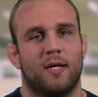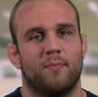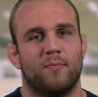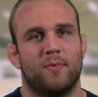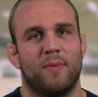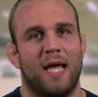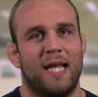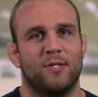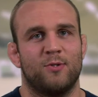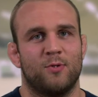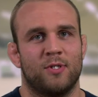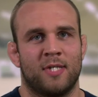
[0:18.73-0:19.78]
My
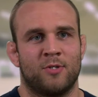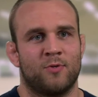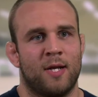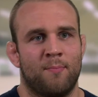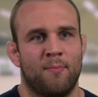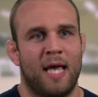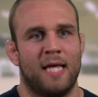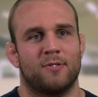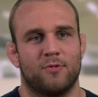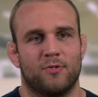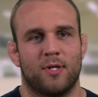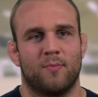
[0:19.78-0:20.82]
attitude is I try to
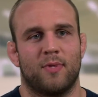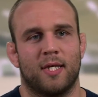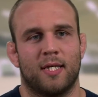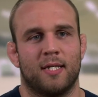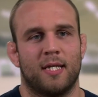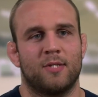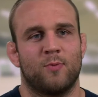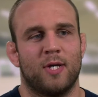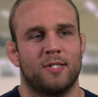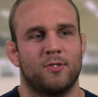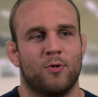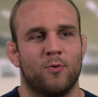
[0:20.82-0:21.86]
master something, and that's why
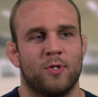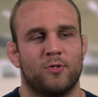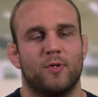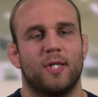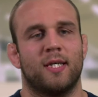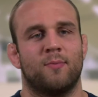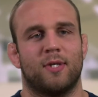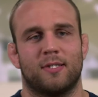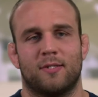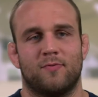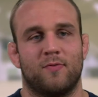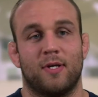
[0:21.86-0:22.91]
it's so intriguing because
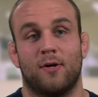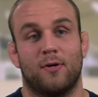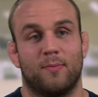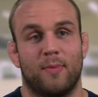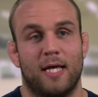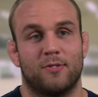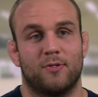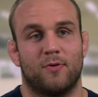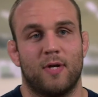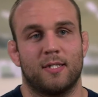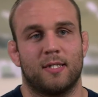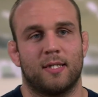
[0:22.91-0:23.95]
it's very hard to master
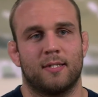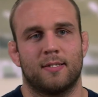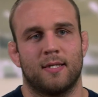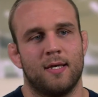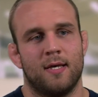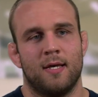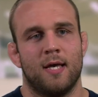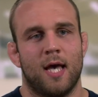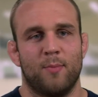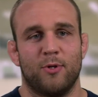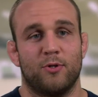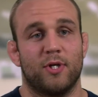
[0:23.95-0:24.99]
wrestling. I
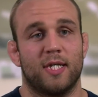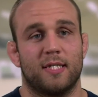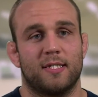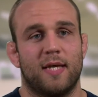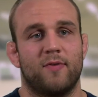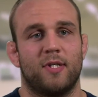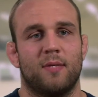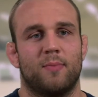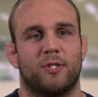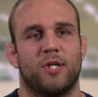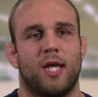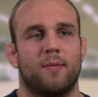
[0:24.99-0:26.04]
mean, you look at the seven
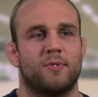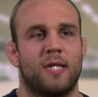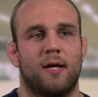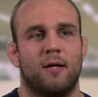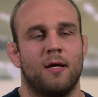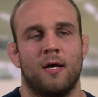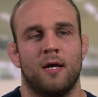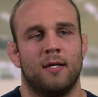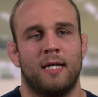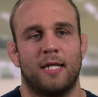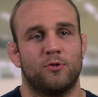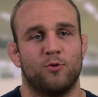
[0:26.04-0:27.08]
Olympic champs, not
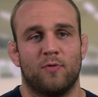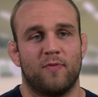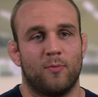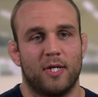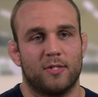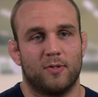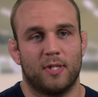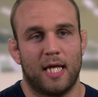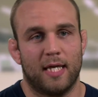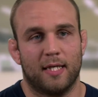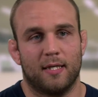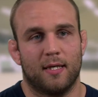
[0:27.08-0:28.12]
two of them wrestle
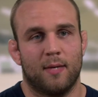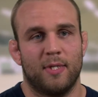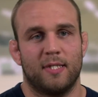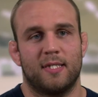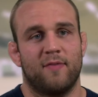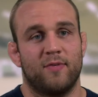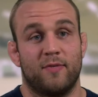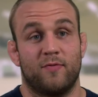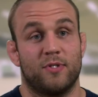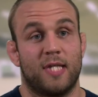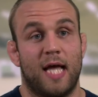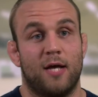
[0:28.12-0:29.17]
alike. I mean, seven
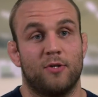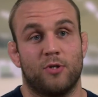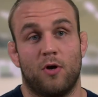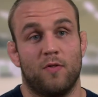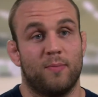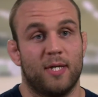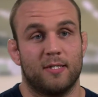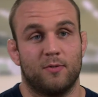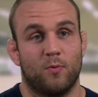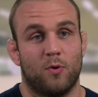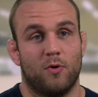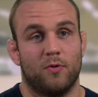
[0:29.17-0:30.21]
different styles, all the best in
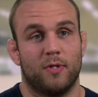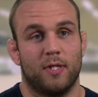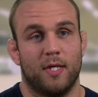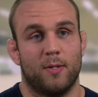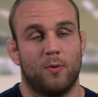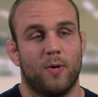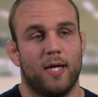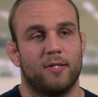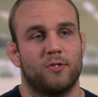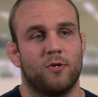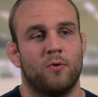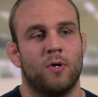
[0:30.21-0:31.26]
the world in their weight.
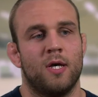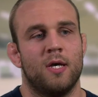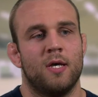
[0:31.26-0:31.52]
So